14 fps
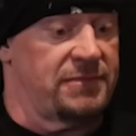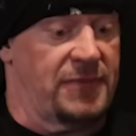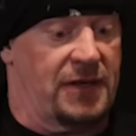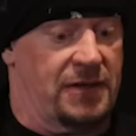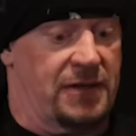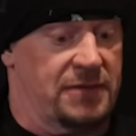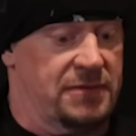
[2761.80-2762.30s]

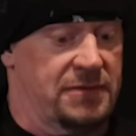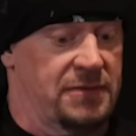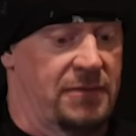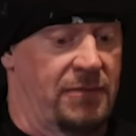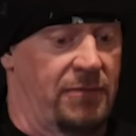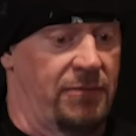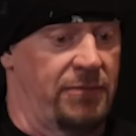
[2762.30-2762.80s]
you know,
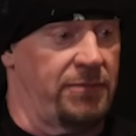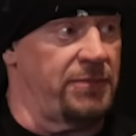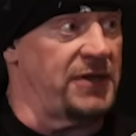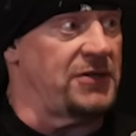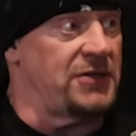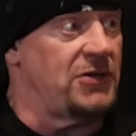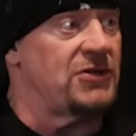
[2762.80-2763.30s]

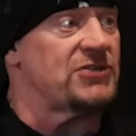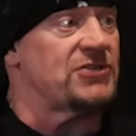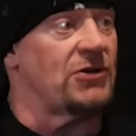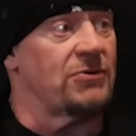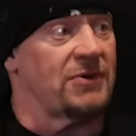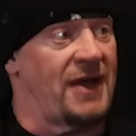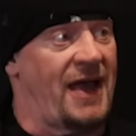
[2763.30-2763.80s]
but you just
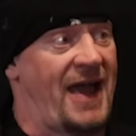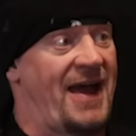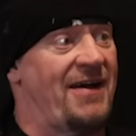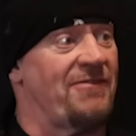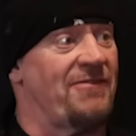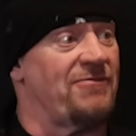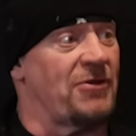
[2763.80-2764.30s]
don't
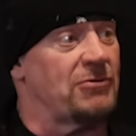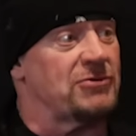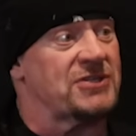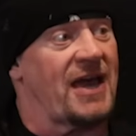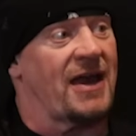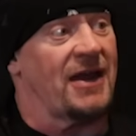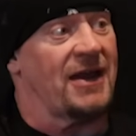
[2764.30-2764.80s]
have those
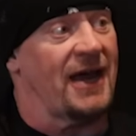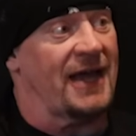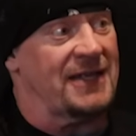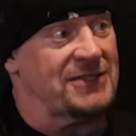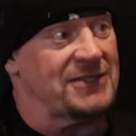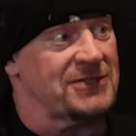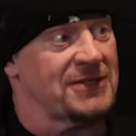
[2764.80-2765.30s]
kind of
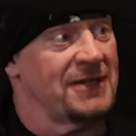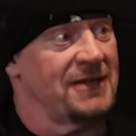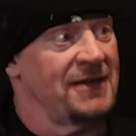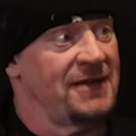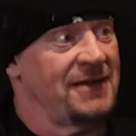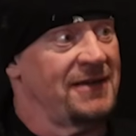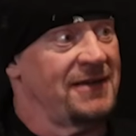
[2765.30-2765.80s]
nights.
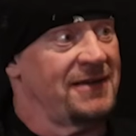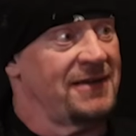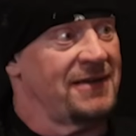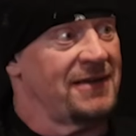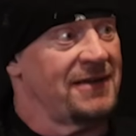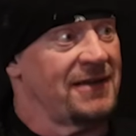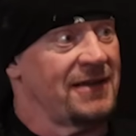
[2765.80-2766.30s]

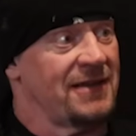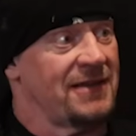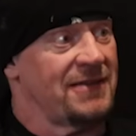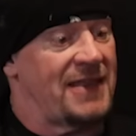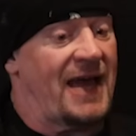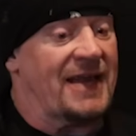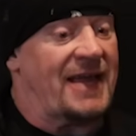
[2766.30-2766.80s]

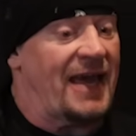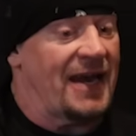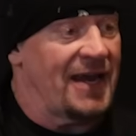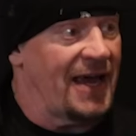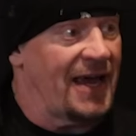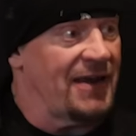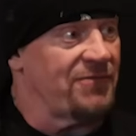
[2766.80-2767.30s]
That kind of
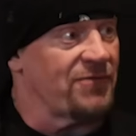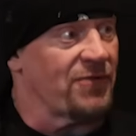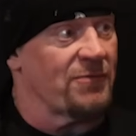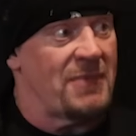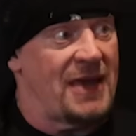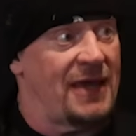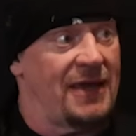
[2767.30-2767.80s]
night for
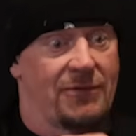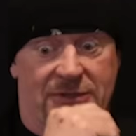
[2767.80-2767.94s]
me